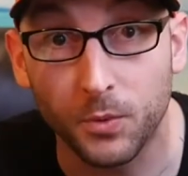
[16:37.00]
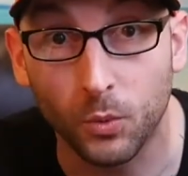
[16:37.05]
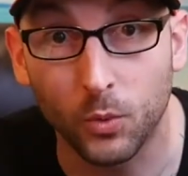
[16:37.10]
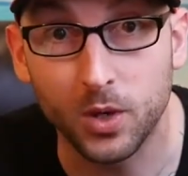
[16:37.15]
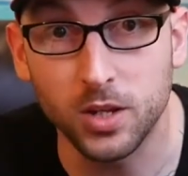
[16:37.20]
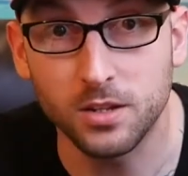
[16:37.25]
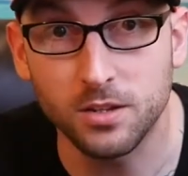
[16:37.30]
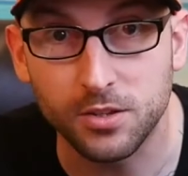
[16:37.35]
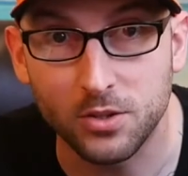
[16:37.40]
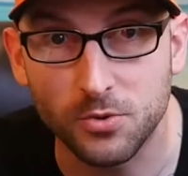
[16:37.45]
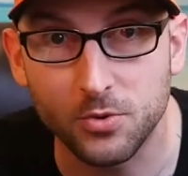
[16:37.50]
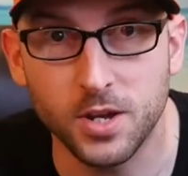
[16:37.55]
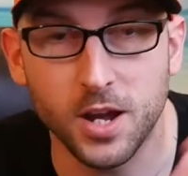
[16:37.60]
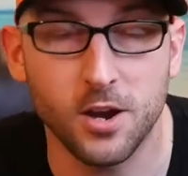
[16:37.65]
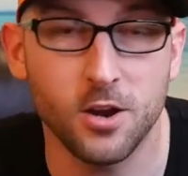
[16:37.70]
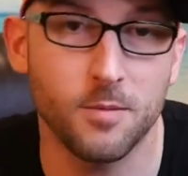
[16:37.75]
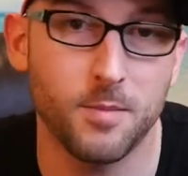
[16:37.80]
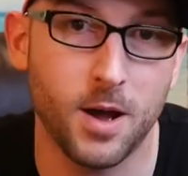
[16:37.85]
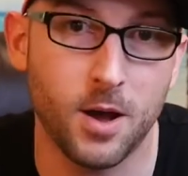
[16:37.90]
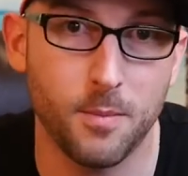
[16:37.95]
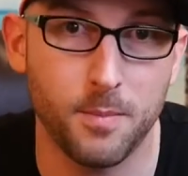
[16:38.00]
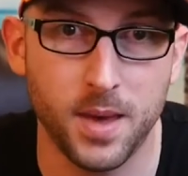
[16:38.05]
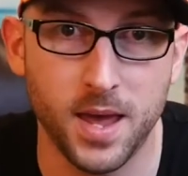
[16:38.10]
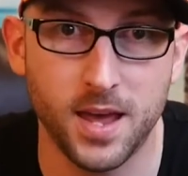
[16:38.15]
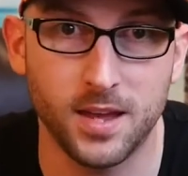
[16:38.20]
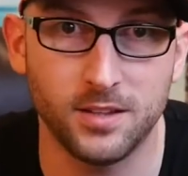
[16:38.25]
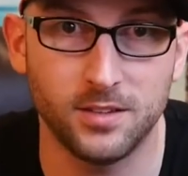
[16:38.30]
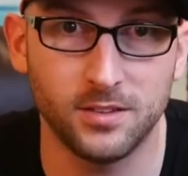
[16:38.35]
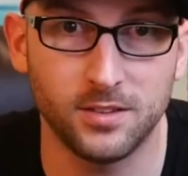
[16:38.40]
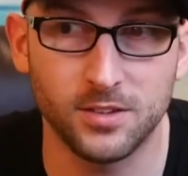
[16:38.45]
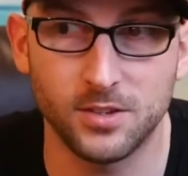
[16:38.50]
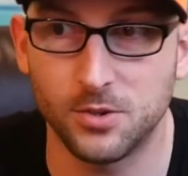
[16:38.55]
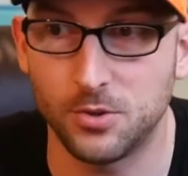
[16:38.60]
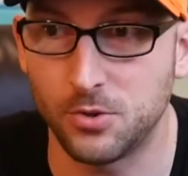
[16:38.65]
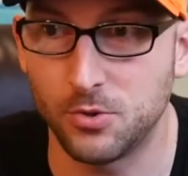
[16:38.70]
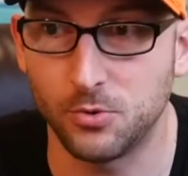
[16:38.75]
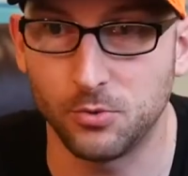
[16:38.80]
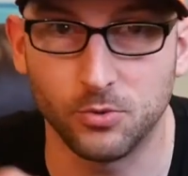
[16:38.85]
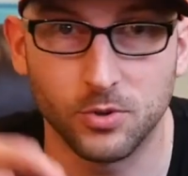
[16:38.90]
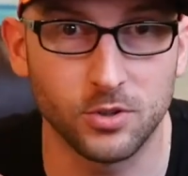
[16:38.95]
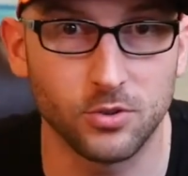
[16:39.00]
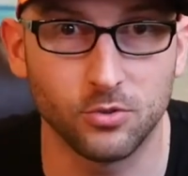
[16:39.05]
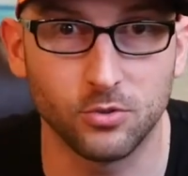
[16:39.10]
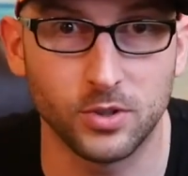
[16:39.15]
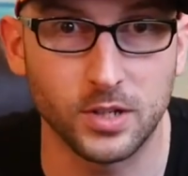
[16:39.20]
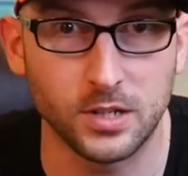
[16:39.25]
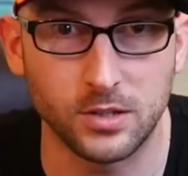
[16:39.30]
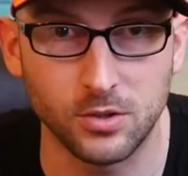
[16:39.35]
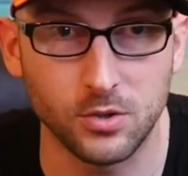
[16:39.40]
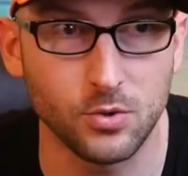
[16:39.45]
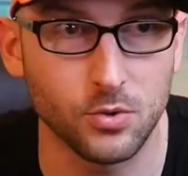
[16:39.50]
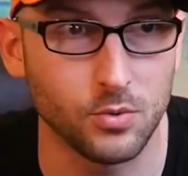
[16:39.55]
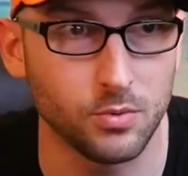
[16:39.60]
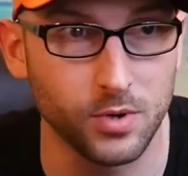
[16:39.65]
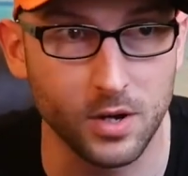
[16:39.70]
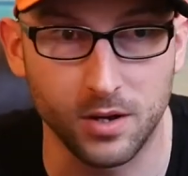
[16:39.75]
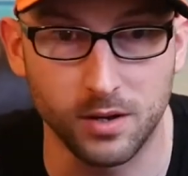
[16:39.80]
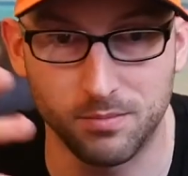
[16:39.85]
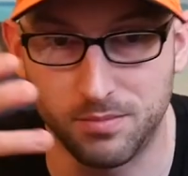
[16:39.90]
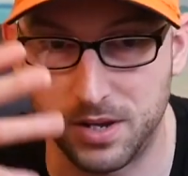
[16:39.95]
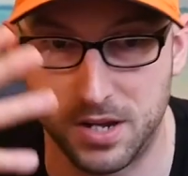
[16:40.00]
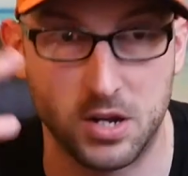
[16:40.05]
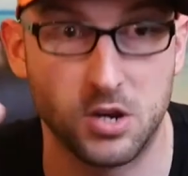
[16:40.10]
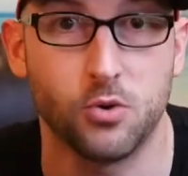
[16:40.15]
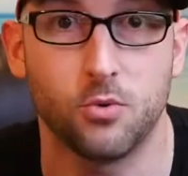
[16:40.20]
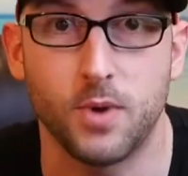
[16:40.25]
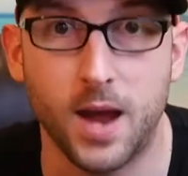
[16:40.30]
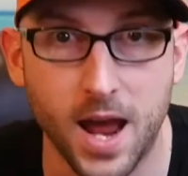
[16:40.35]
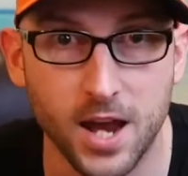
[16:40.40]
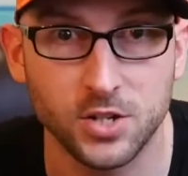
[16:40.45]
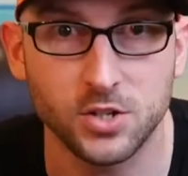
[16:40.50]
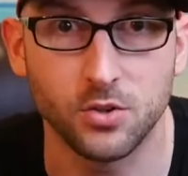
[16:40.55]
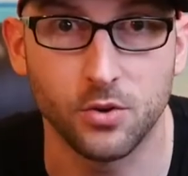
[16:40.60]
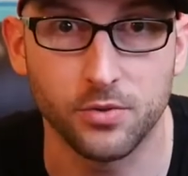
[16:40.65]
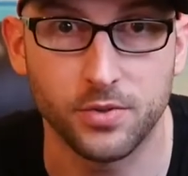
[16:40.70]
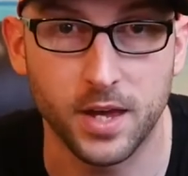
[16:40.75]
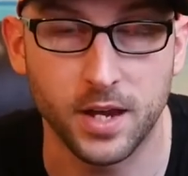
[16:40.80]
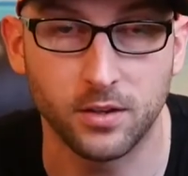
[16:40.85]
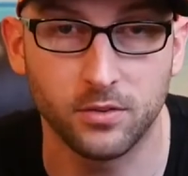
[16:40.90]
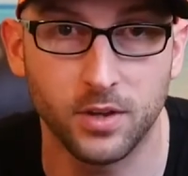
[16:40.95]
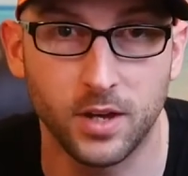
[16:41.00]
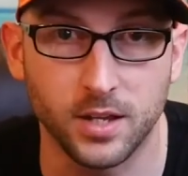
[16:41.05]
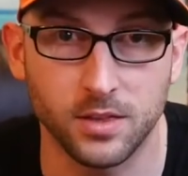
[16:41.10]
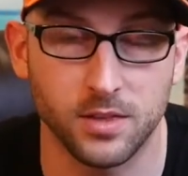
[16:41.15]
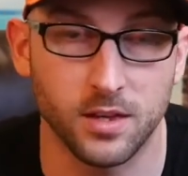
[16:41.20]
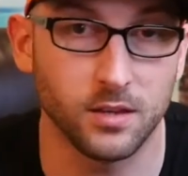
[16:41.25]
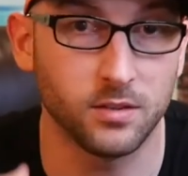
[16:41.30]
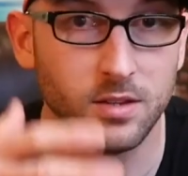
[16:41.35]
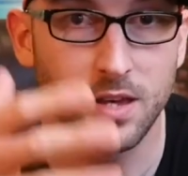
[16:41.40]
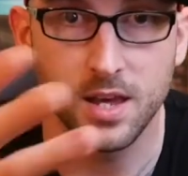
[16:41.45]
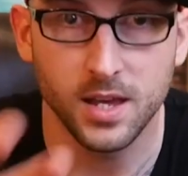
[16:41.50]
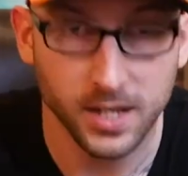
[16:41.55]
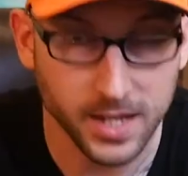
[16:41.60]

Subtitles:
When you care about pets, you literally do irrational things like this.